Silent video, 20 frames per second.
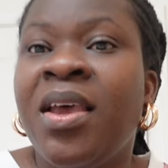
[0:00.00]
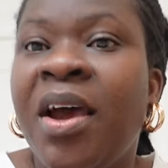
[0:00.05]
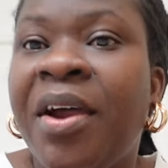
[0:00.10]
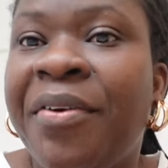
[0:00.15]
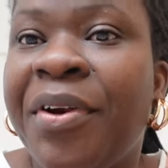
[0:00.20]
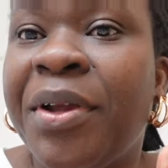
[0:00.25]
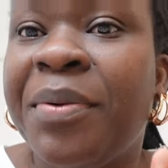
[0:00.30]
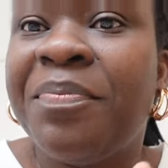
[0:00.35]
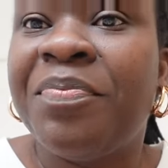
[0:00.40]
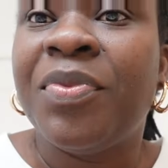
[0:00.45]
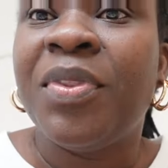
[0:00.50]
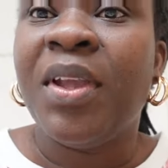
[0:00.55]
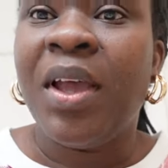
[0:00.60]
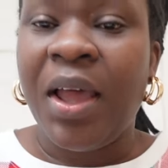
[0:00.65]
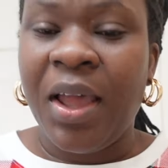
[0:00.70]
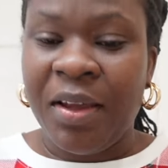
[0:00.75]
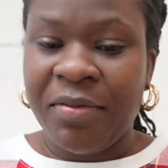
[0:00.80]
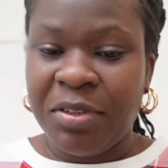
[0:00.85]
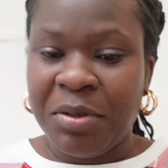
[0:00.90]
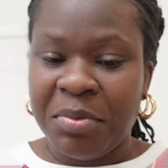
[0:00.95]
All right, I
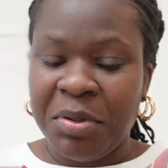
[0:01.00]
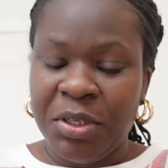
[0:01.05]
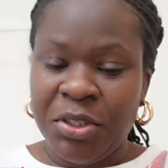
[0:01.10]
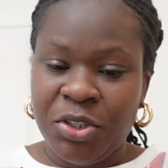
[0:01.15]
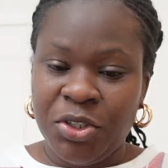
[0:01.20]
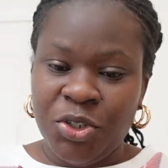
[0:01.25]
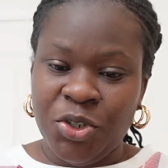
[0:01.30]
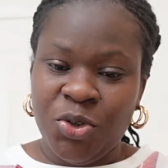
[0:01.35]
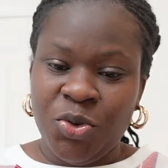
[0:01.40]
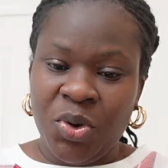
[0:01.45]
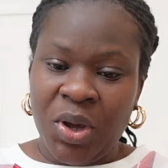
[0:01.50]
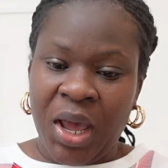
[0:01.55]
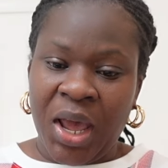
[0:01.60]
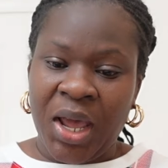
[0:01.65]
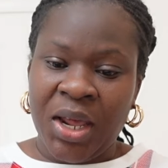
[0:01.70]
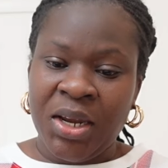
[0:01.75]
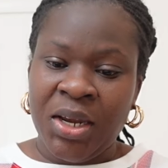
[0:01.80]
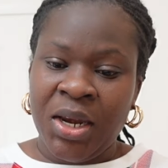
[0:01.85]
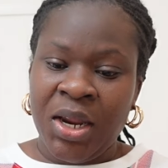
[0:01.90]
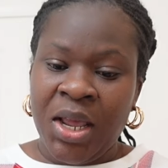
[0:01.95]
have something to do
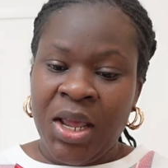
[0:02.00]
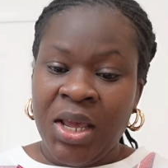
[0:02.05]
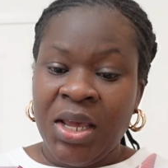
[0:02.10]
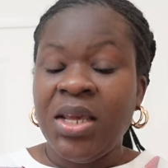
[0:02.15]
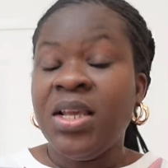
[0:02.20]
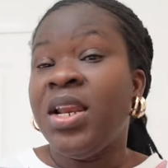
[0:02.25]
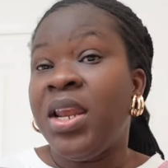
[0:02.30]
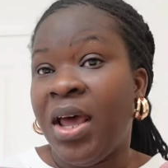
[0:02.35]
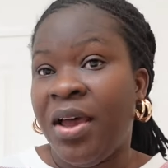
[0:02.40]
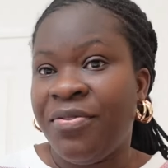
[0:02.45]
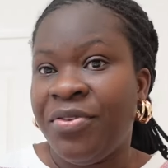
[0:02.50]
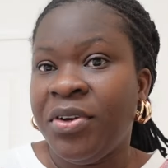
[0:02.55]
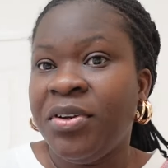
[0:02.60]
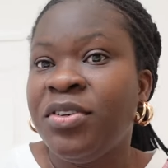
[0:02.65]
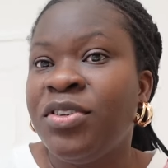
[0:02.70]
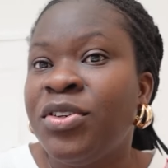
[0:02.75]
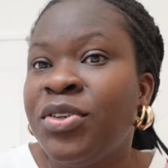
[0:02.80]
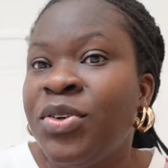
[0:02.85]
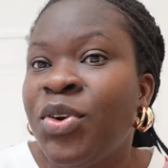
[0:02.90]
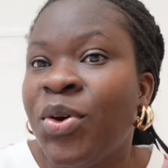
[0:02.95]
at 11,
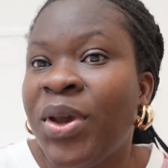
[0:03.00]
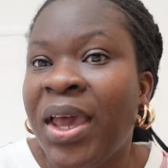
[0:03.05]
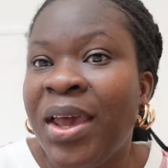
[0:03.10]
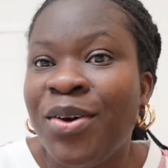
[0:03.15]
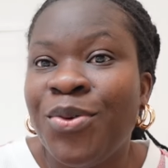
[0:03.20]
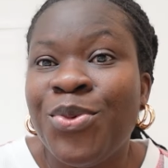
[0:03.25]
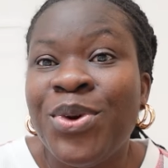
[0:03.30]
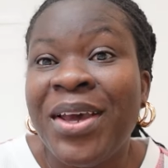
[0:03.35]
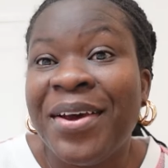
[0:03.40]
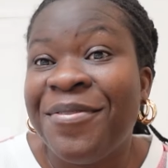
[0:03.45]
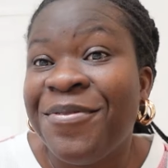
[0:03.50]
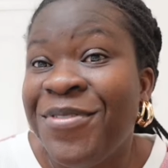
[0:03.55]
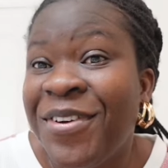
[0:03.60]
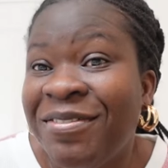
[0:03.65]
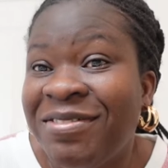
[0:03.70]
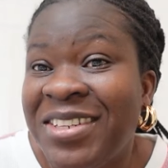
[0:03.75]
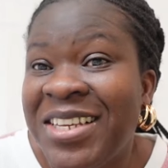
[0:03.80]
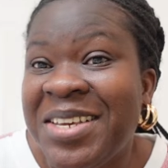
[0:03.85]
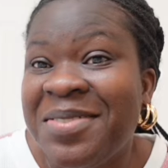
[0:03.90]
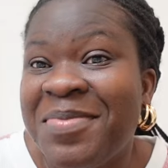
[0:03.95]
okay? We have
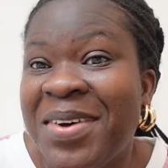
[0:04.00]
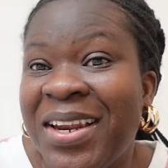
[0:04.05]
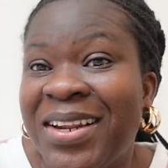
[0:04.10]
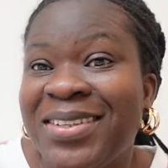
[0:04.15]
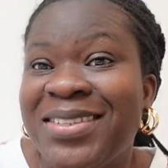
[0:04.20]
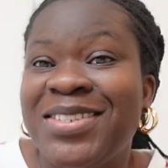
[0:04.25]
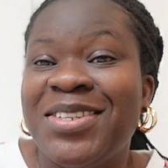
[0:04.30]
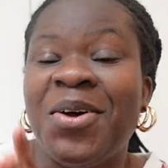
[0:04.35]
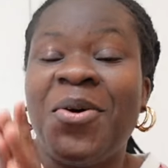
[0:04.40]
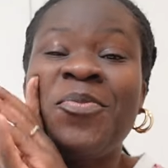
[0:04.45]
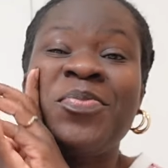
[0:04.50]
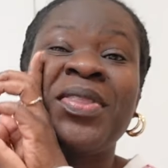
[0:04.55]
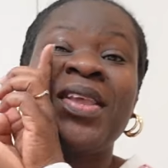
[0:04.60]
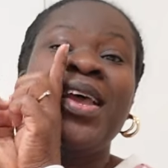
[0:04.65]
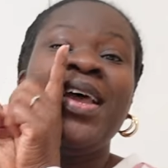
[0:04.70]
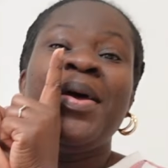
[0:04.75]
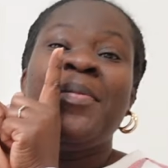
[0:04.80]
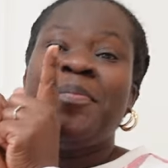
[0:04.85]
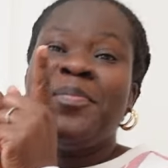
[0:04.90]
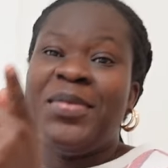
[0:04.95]
15 minutes. So
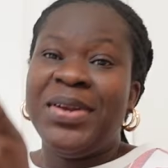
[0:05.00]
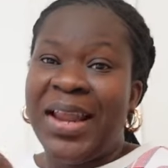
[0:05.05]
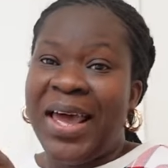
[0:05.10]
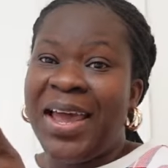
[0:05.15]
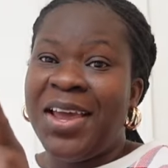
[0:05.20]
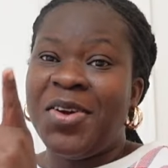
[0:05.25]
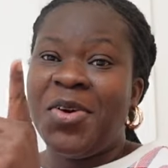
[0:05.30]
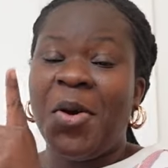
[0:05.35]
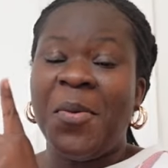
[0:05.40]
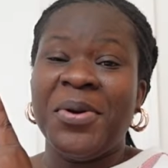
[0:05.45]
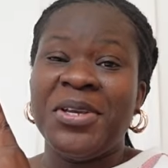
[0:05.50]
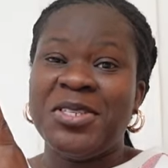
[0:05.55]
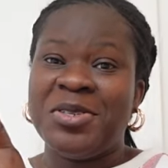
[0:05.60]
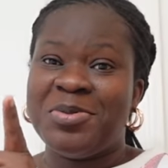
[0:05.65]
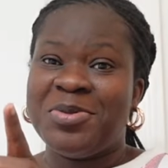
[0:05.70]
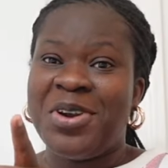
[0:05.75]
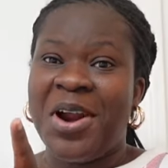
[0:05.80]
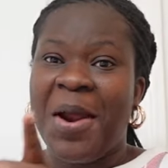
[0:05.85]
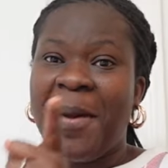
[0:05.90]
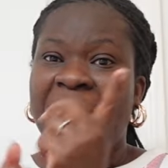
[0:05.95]
like, comment,
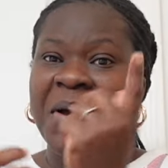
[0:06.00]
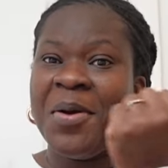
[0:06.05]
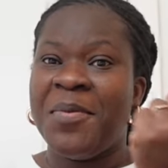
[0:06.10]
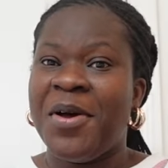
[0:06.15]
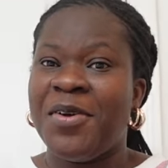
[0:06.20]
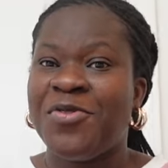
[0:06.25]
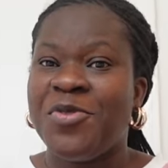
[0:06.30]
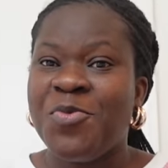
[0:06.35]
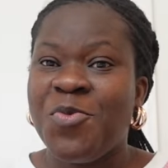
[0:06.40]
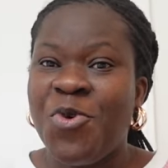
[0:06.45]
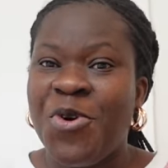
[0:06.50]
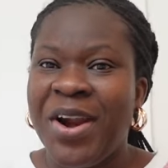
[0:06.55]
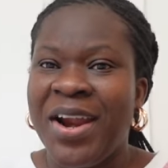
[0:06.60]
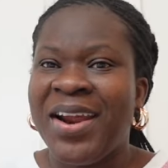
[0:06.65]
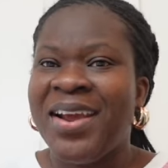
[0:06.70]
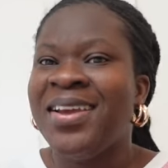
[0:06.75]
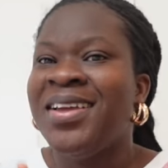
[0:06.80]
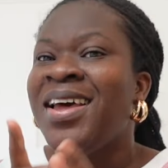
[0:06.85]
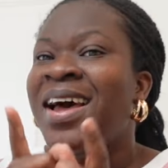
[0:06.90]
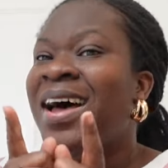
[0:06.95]
subscribe, come back for more.
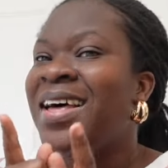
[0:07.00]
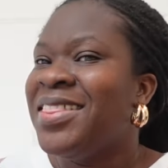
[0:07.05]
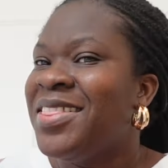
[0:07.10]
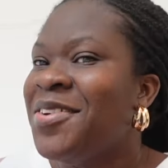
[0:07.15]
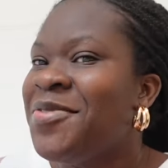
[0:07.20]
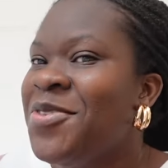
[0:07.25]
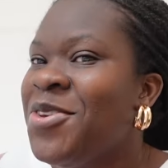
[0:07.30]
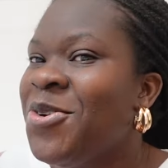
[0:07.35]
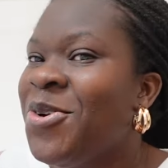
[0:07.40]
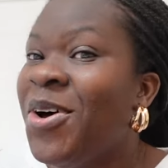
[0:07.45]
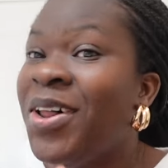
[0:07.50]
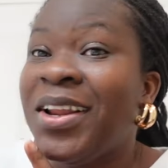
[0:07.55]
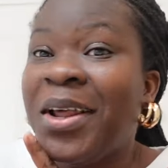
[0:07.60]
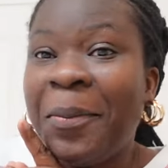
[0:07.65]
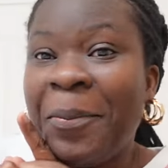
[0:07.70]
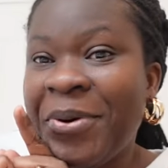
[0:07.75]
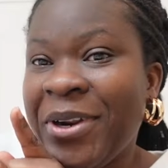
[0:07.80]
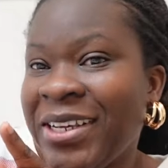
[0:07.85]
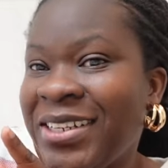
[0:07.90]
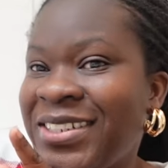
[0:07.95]
I love you all.
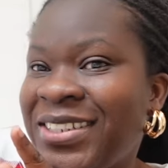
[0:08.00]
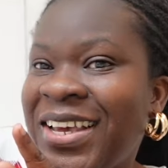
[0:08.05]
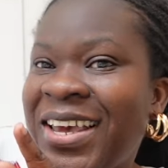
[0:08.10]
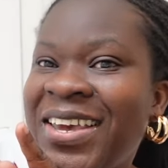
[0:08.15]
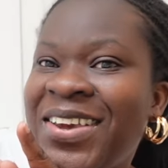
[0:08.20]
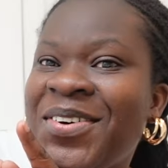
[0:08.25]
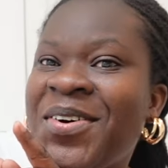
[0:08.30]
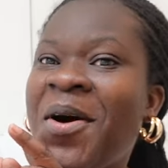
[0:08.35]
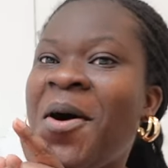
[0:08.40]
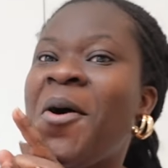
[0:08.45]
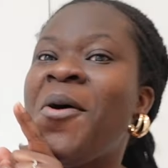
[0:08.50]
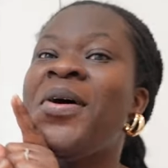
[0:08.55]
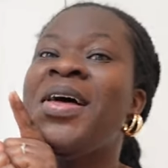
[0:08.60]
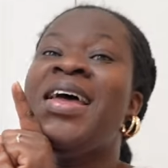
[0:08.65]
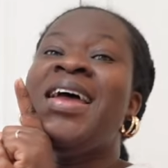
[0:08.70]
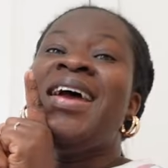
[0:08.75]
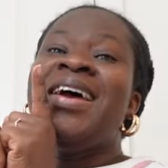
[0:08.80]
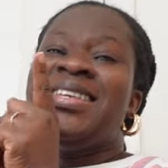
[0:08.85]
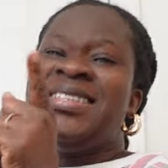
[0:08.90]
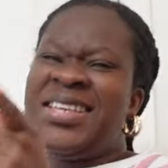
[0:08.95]
I appreciate you all.
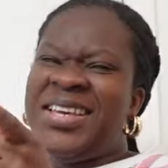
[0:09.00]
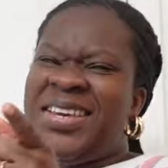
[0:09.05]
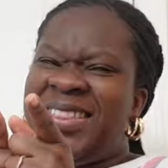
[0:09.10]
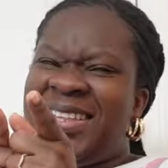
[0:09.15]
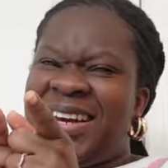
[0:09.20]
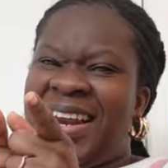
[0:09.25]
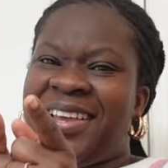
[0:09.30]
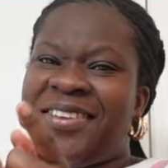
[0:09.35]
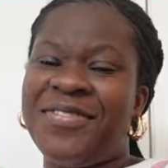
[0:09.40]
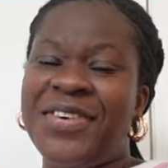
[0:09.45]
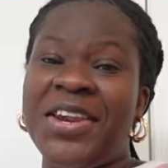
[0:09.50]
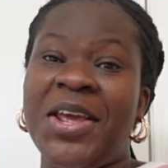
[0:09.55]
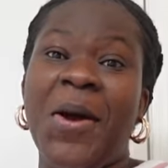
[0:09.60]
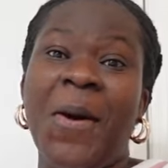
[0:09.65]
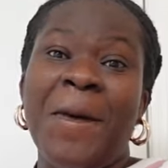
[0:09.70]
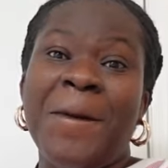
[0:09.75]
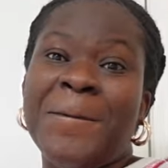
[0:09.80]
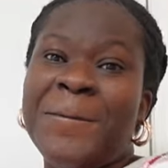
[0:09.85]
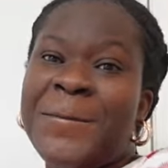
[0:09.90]
See you in the next video.